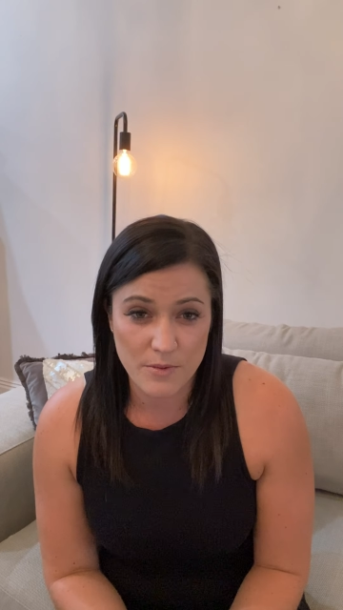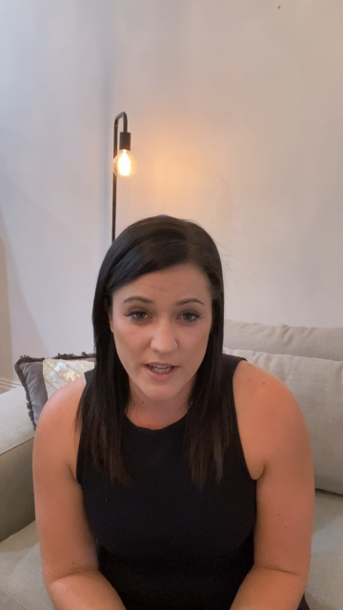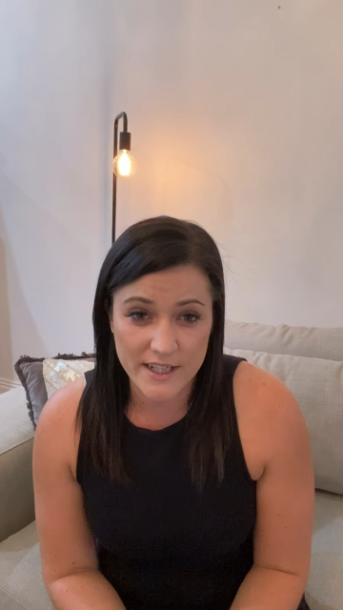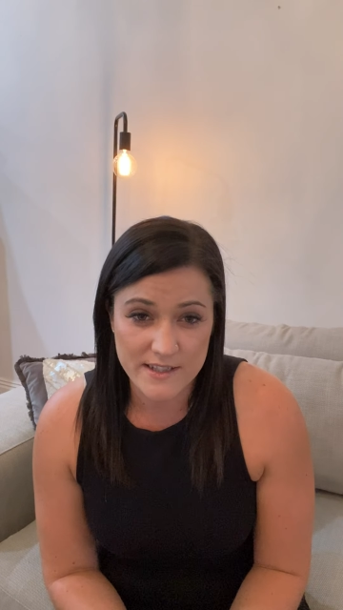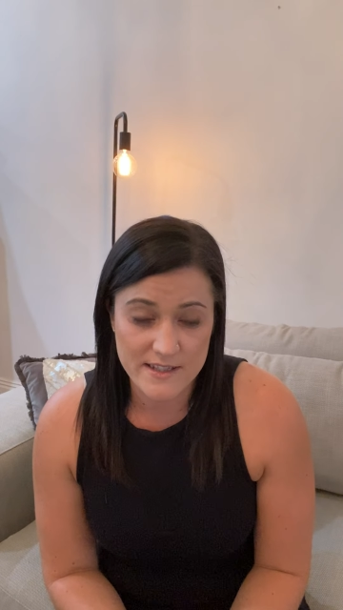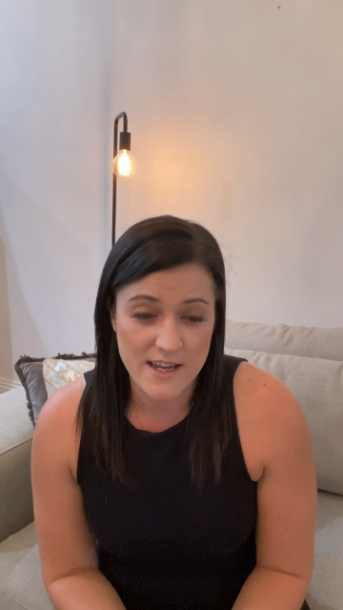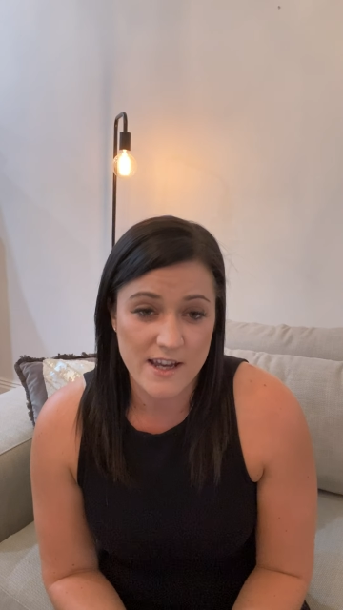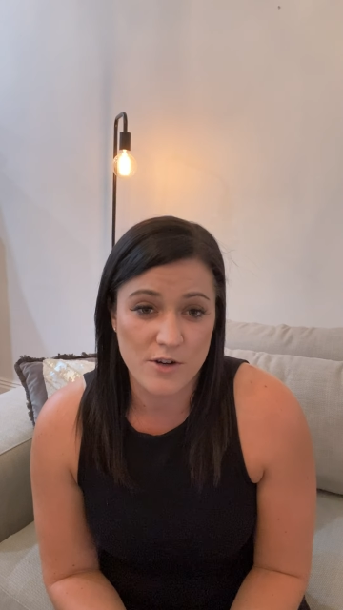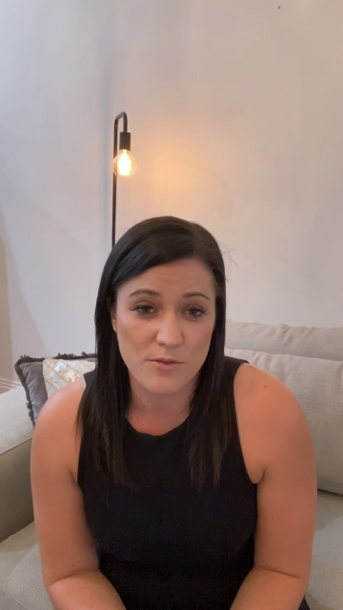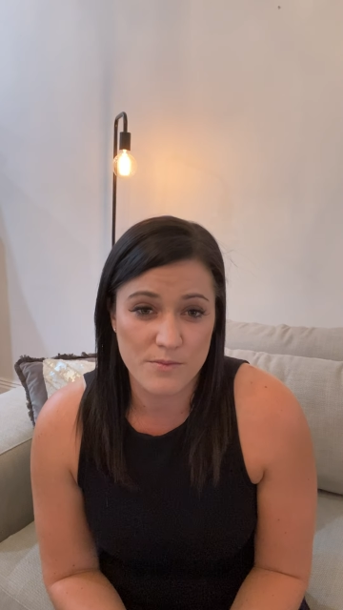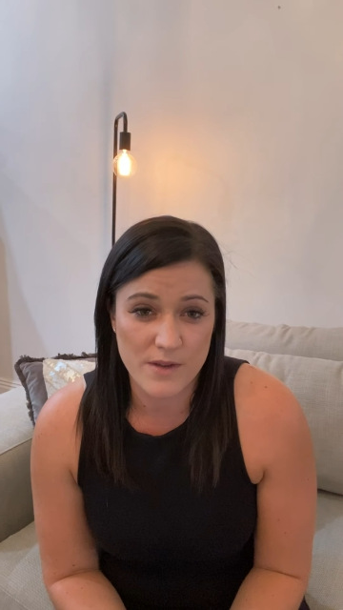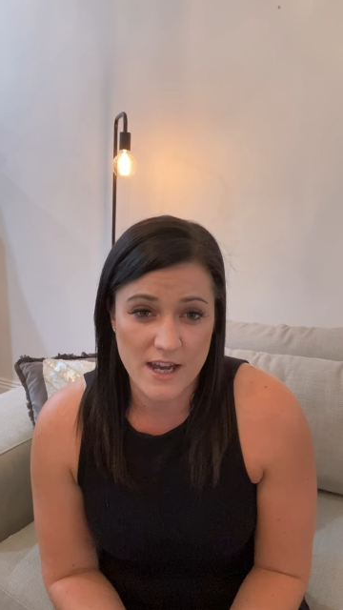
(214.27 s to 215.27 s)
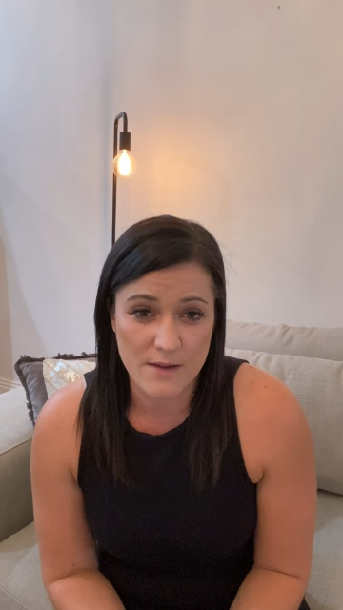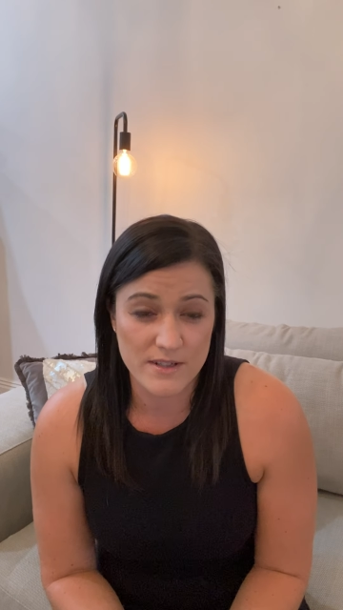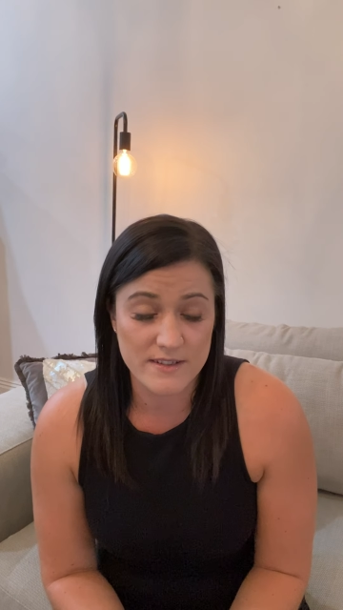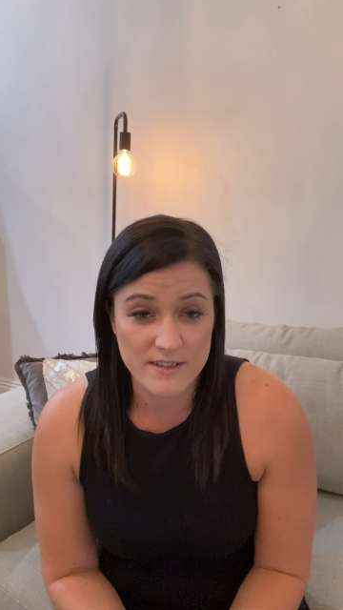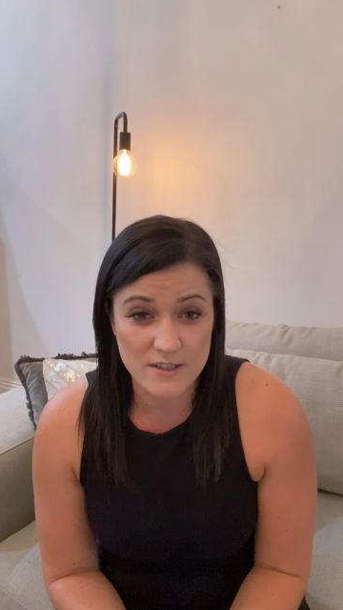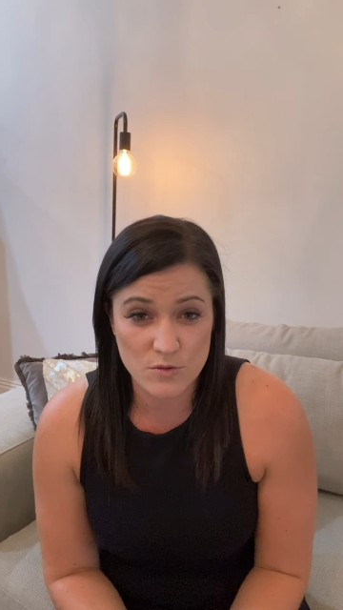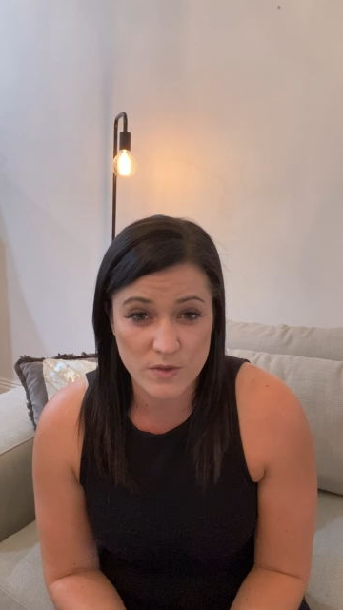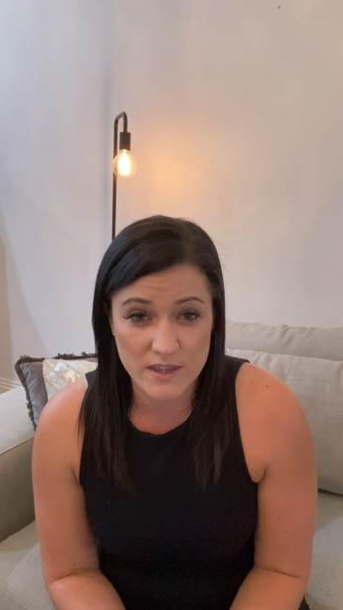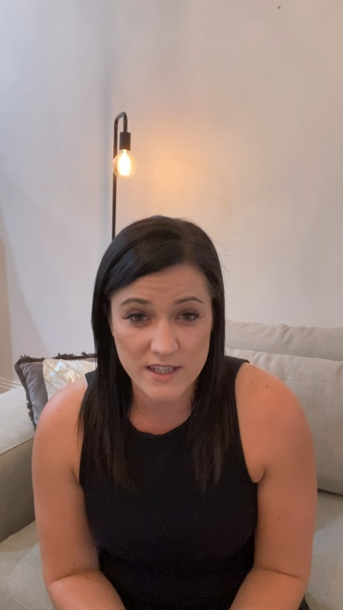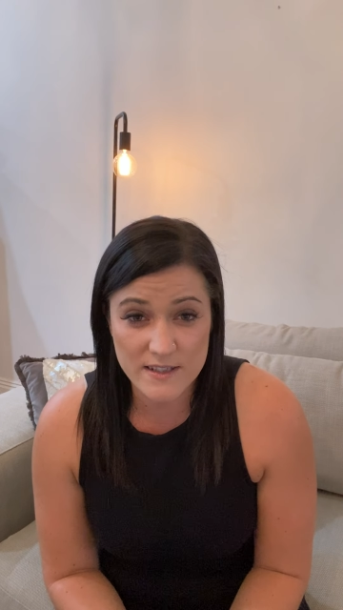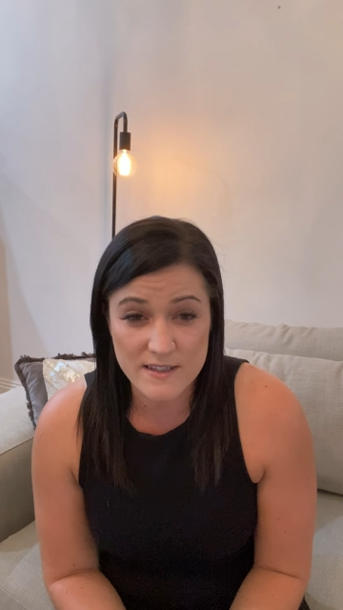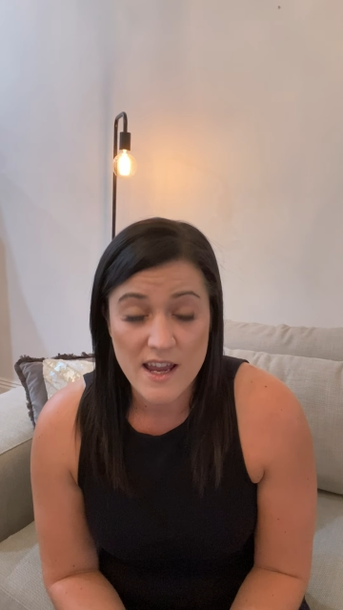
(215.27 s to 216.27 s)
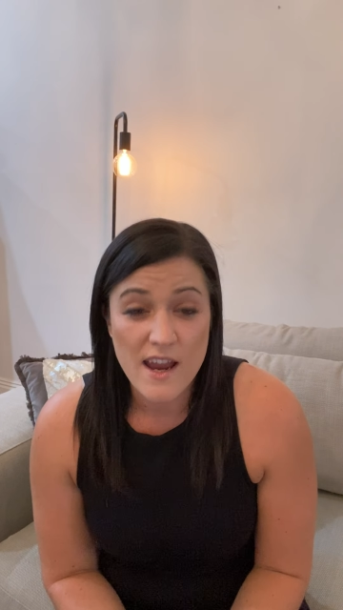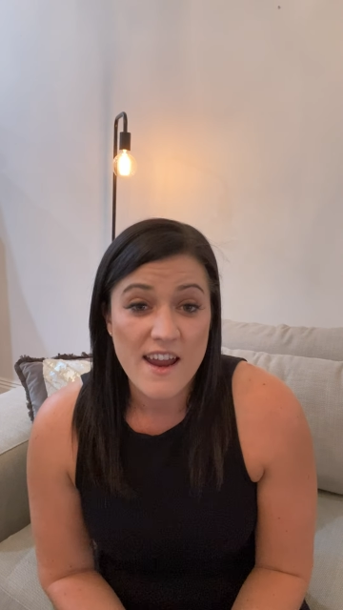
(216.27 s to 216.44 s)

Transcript: place to help assist with this